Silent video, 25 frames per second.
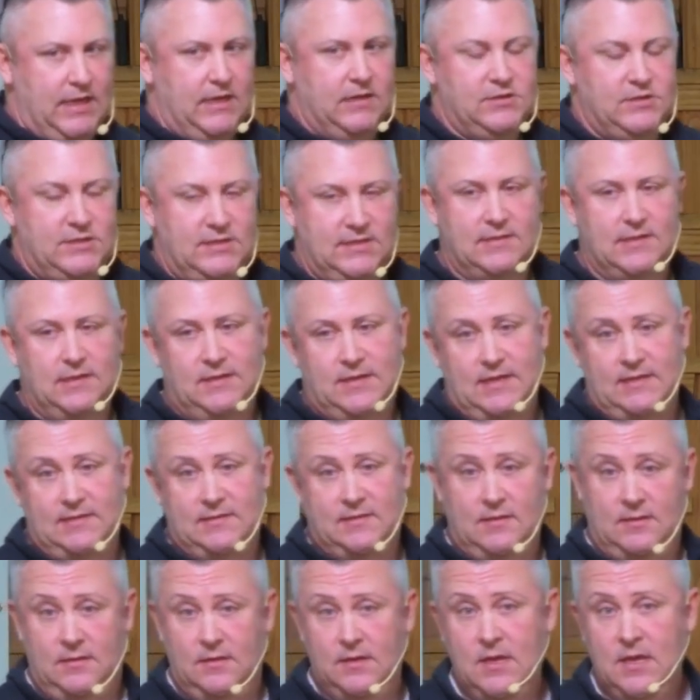She said that's
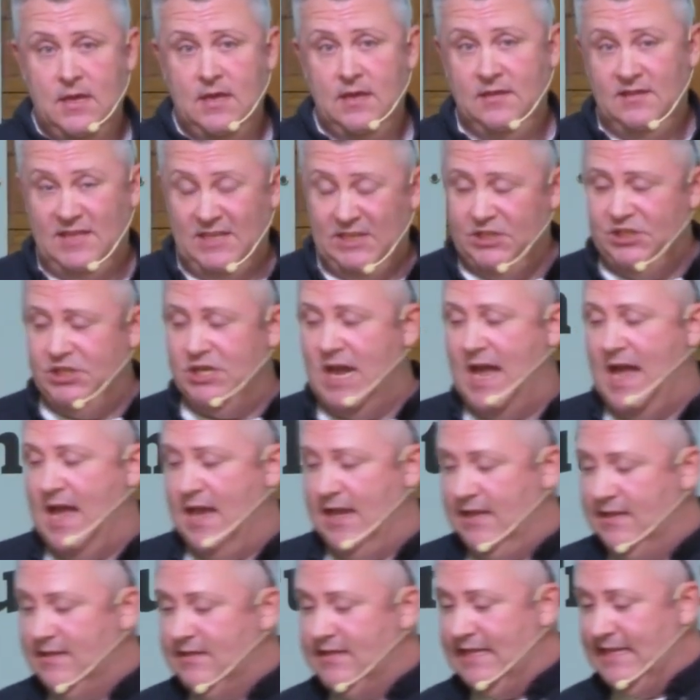the the
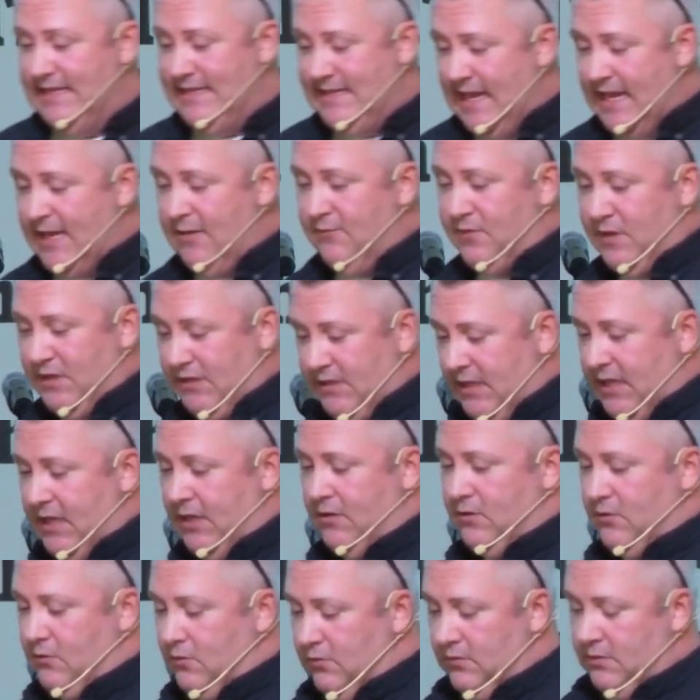giant that David
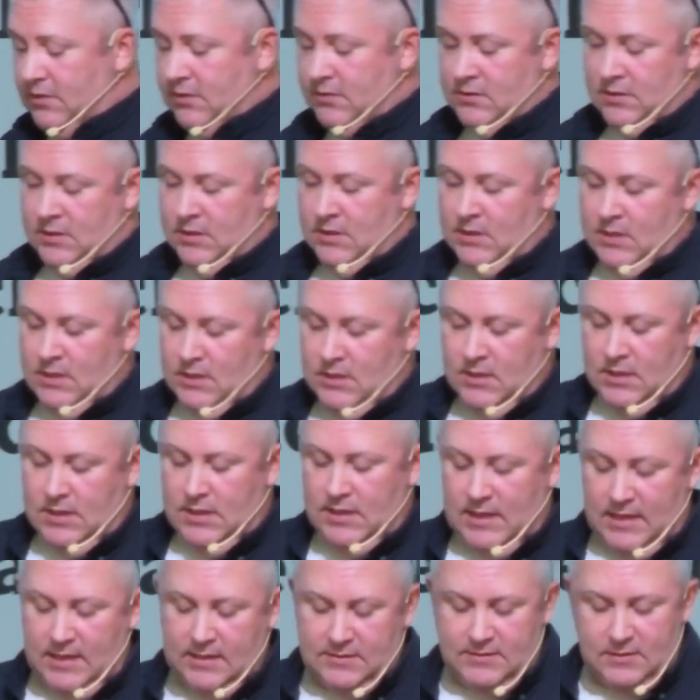killed,
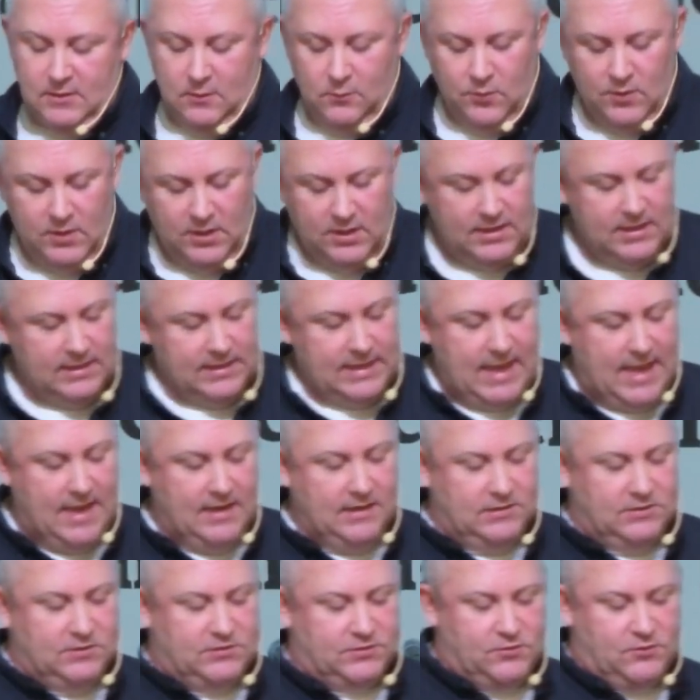and so we're going to kind
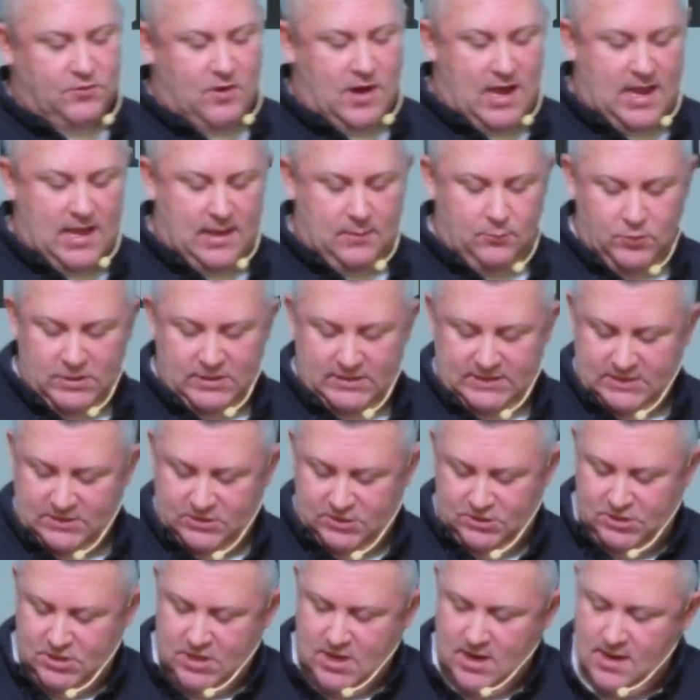of describe what this
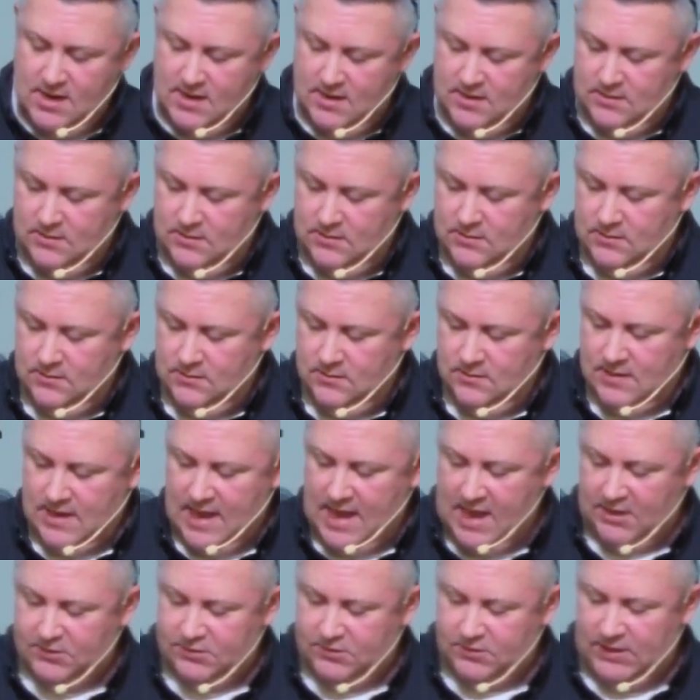giant
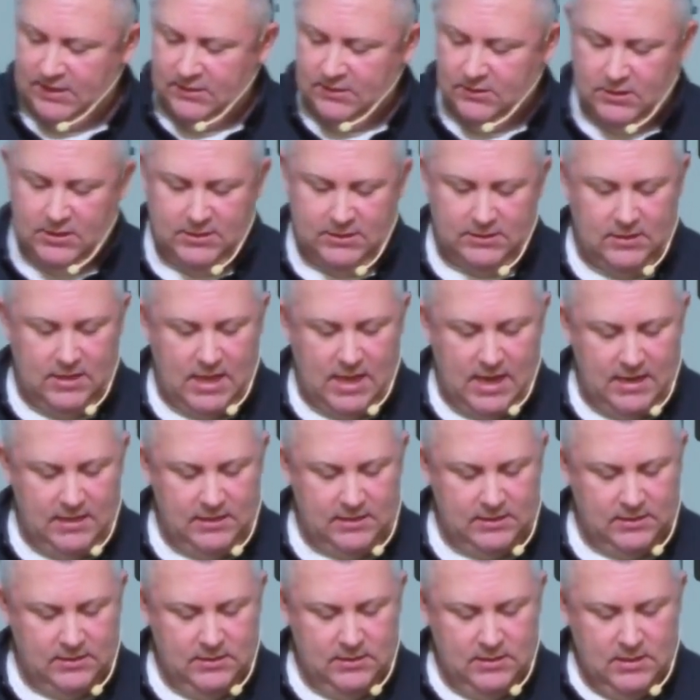actually looked
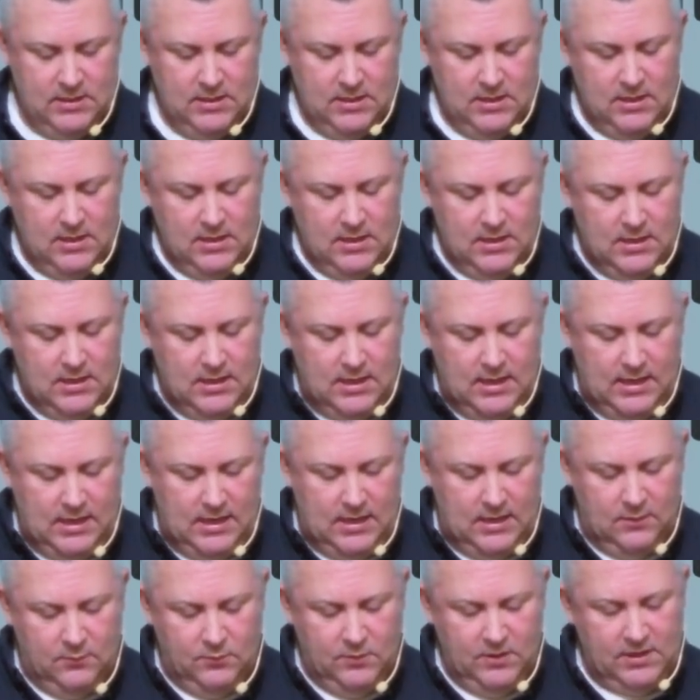like.
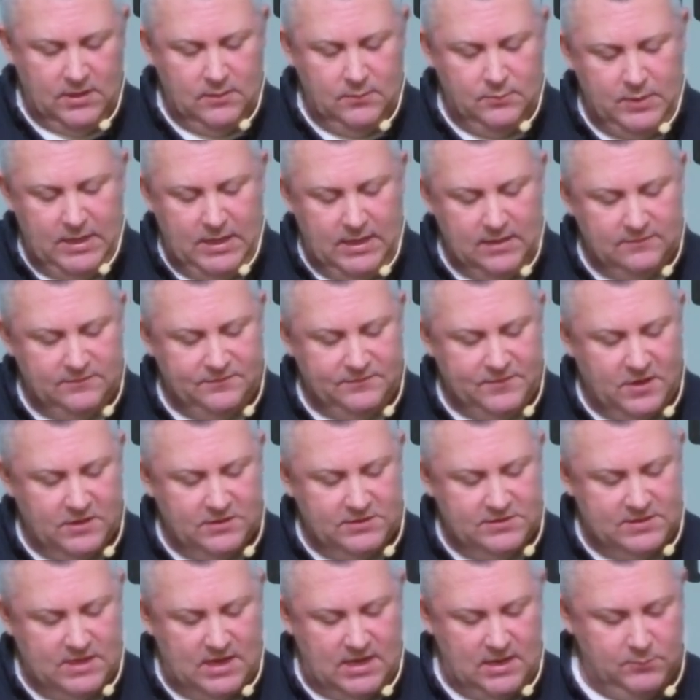Uh, we're going to be in 1
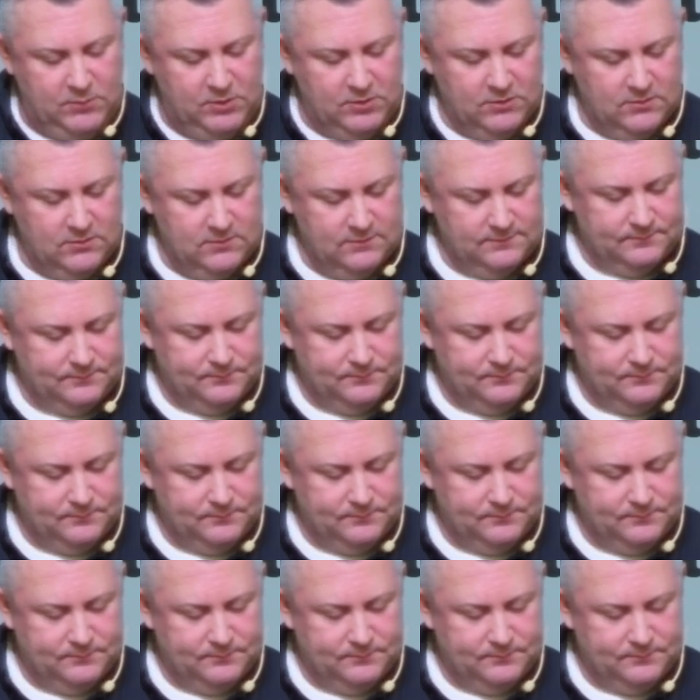Samuel